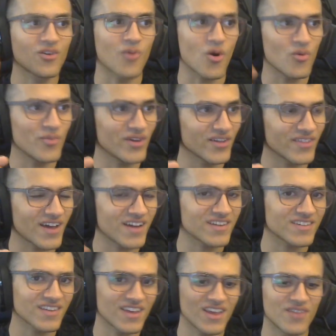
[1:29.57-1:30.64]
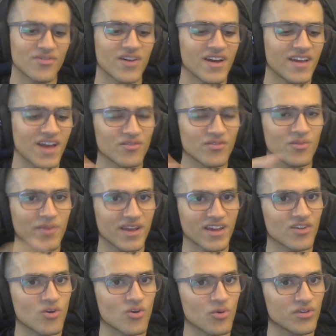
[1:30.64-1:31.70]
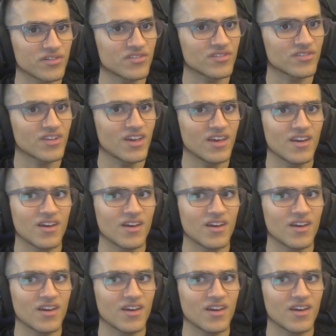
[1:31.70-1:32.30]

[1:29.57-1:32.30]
Quote me on that. If I ever make a course